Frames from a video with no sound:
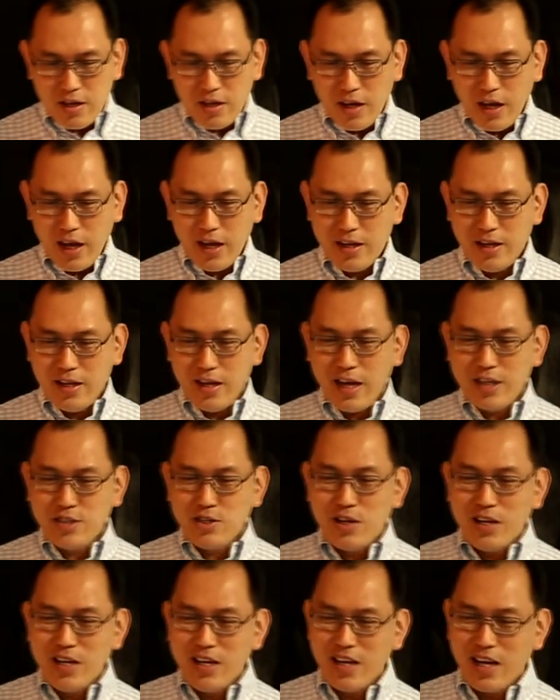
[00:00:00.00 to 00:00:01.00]
And
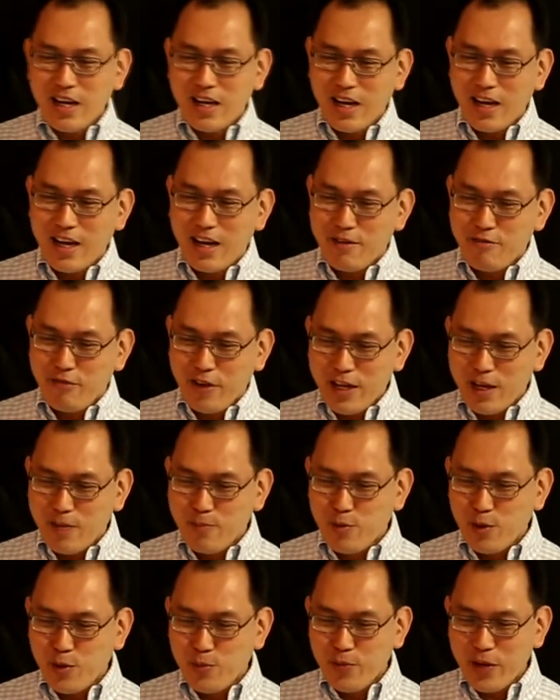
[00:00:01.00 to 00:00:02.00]
actually, I find it
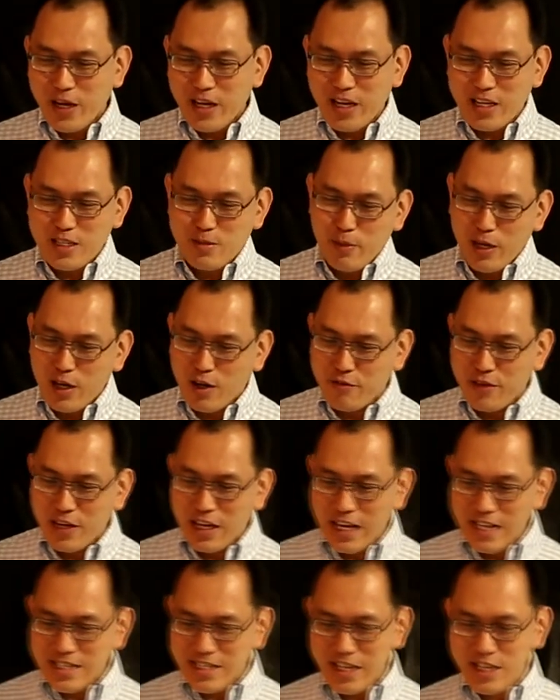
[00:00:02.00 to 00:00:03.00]
appropriate that it's made of
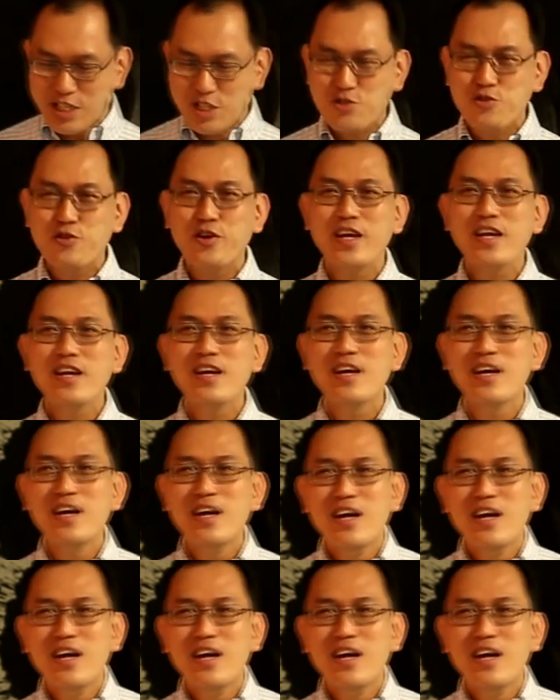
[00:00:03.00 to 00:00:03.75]
elastic string.